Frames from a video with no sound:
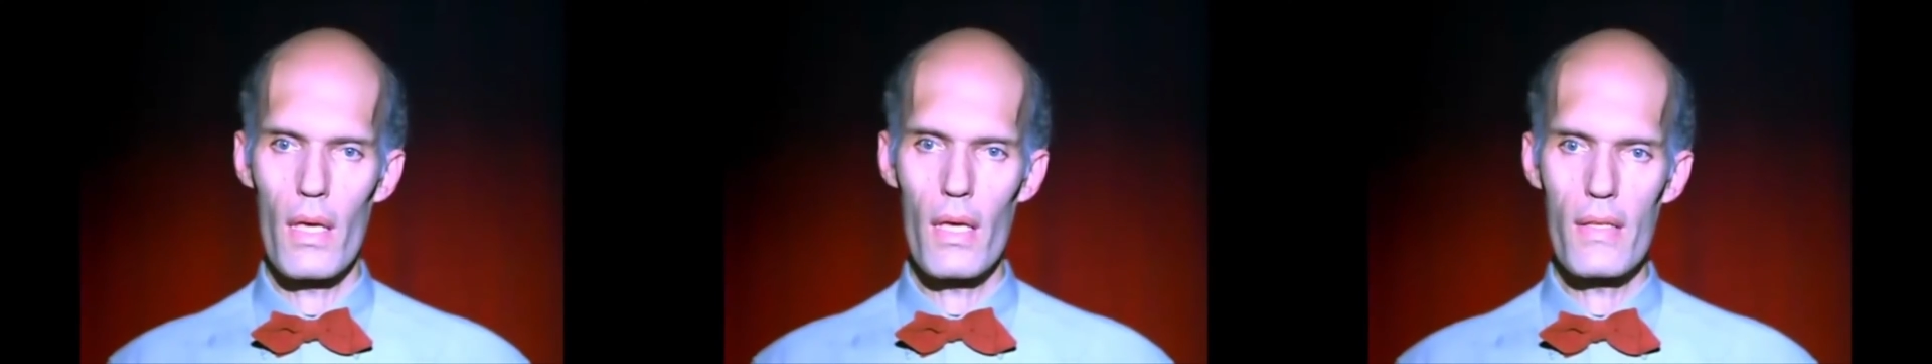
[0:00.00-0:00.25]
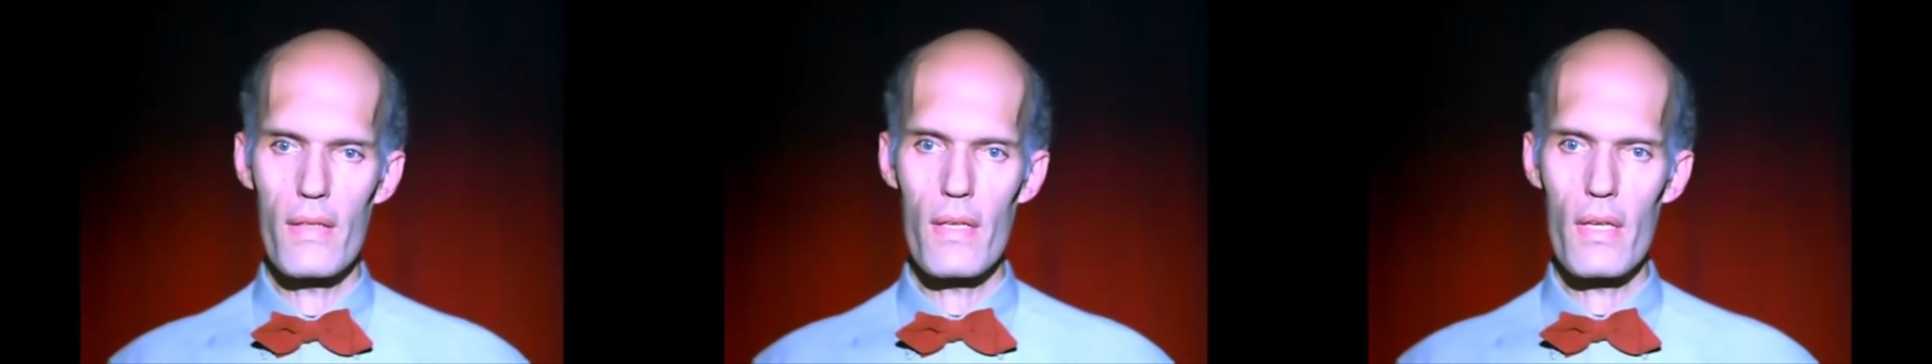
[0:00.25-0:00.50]

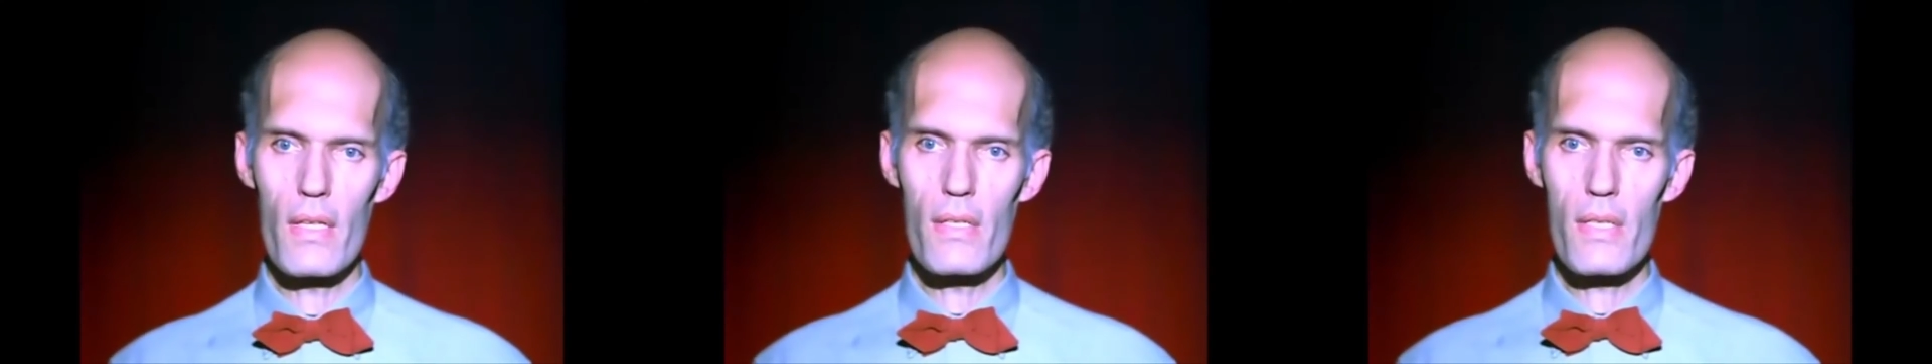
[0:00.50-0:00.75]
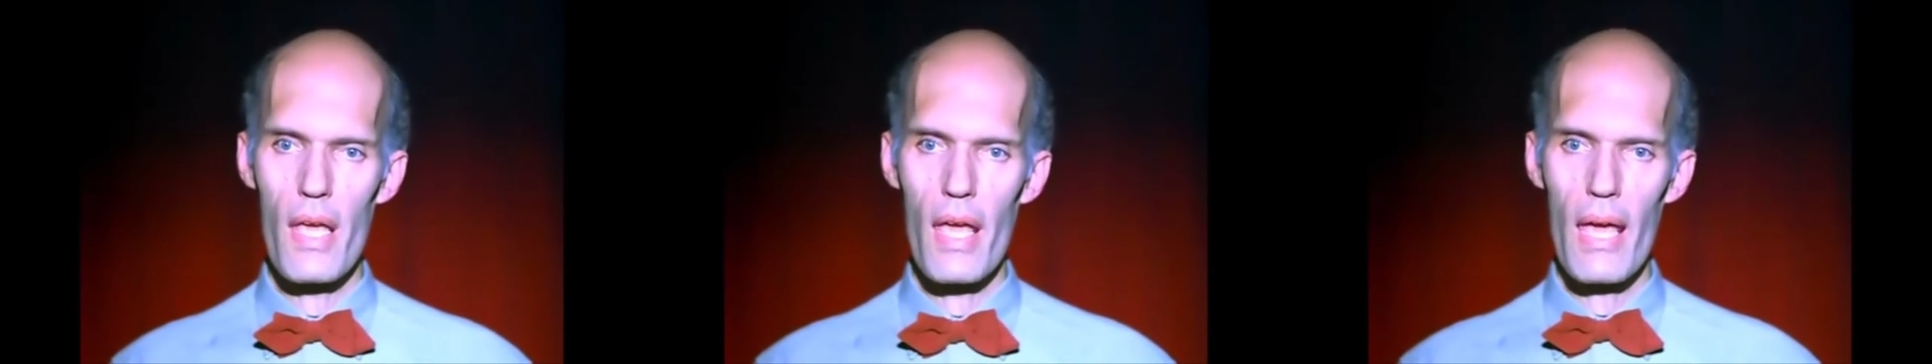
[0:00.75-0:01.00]
It is
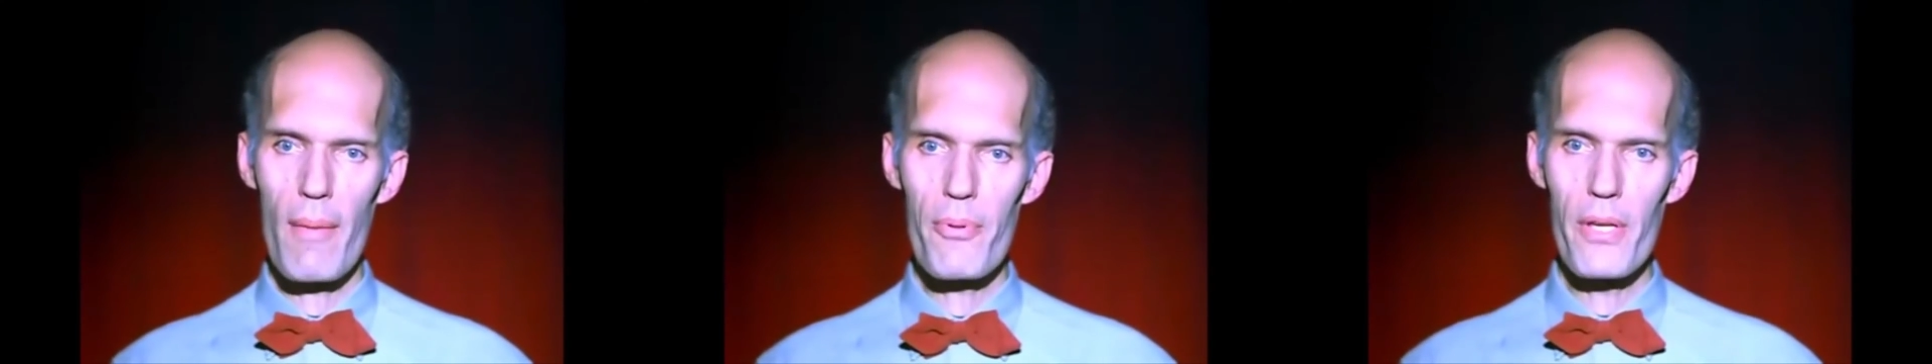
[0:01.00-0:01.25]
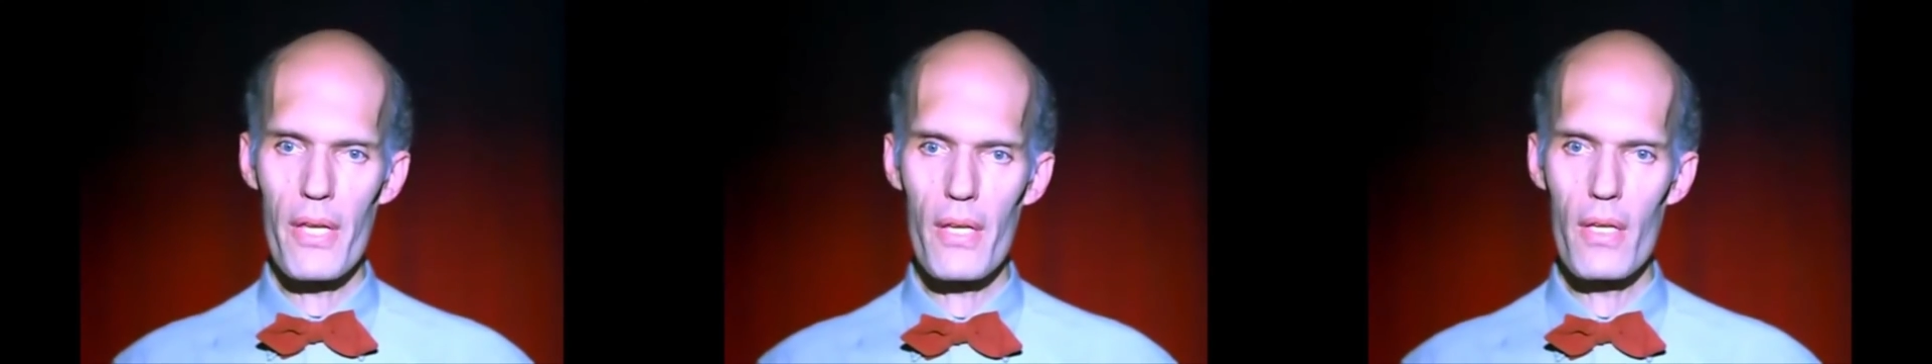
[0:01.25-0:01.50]

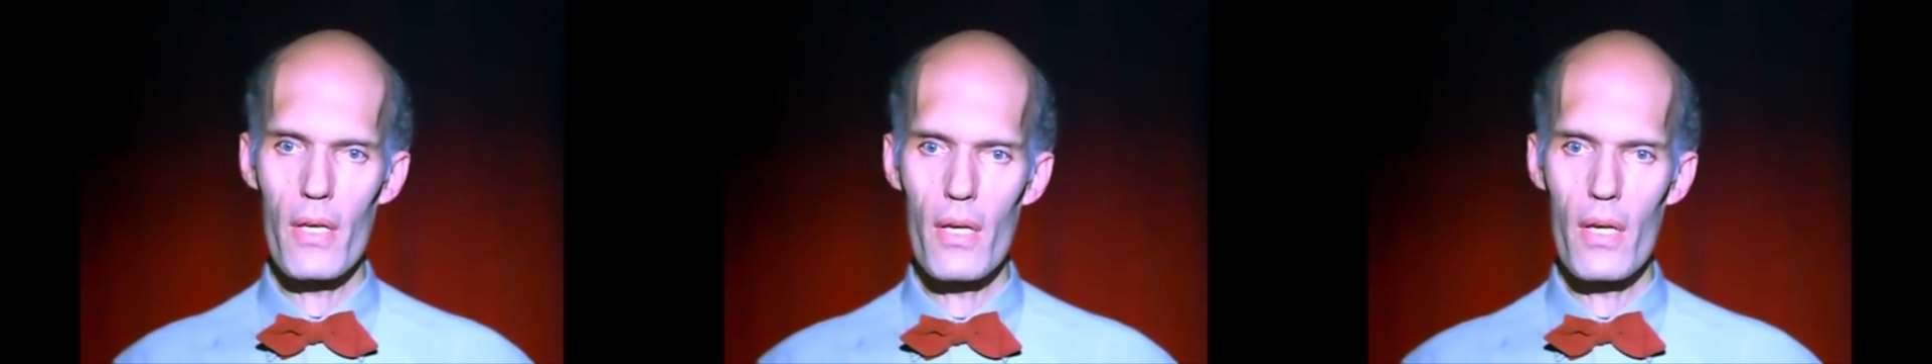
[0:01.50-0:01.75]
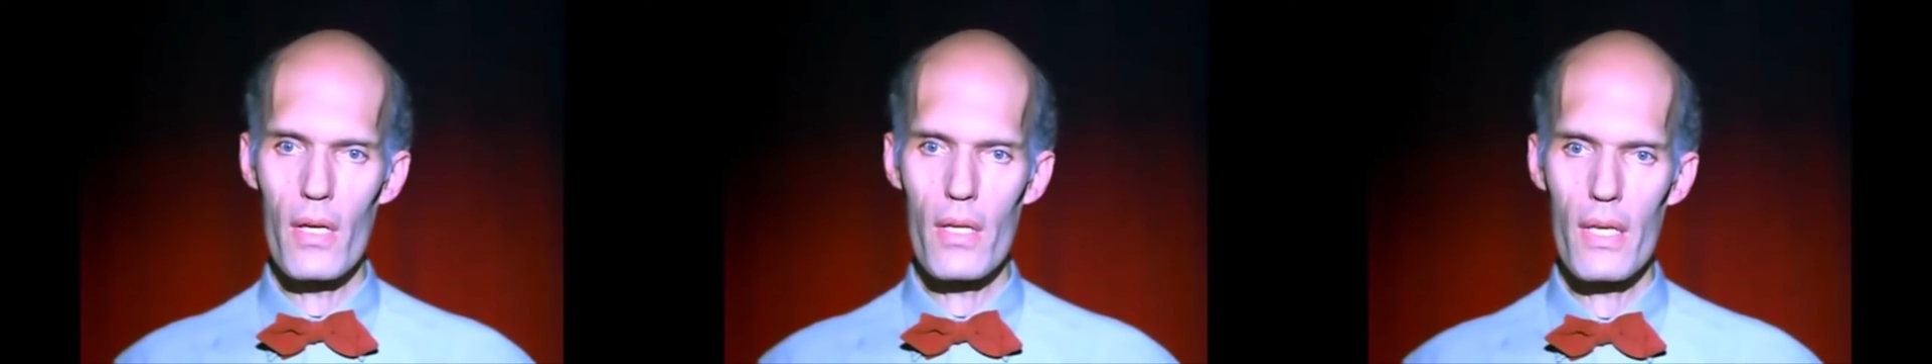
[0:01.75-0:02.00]
happening
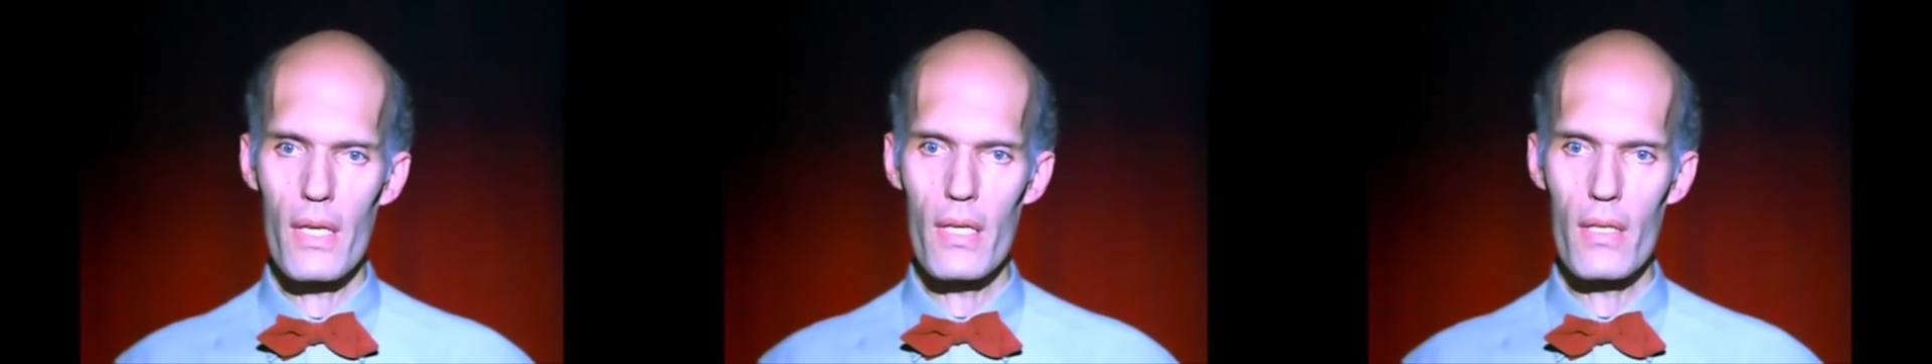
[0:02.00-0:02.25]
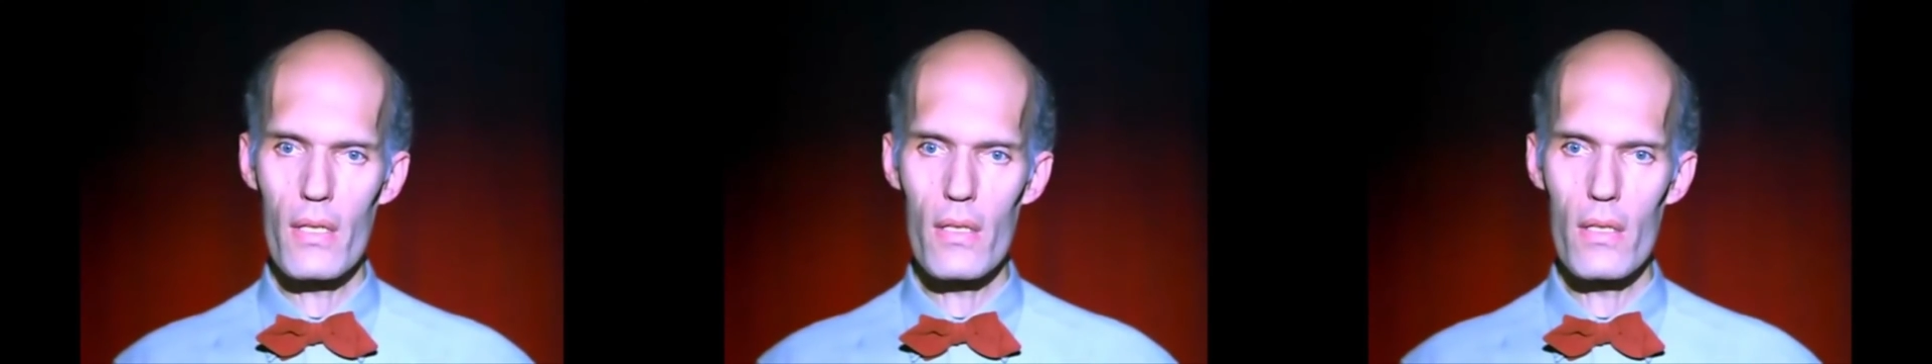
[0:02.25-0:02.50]

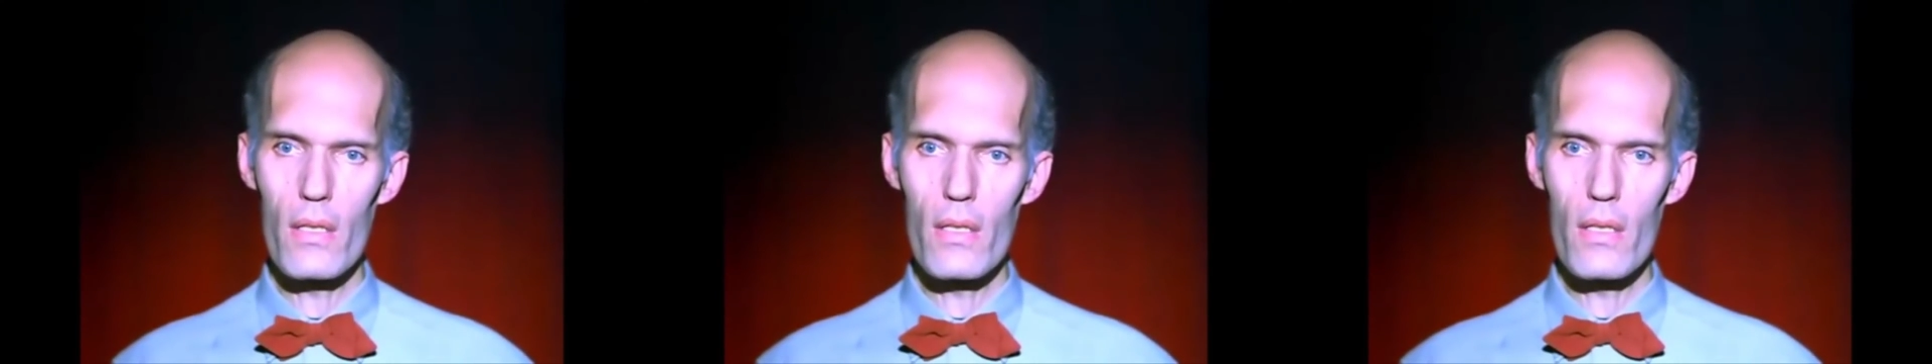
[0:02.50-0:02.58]
again.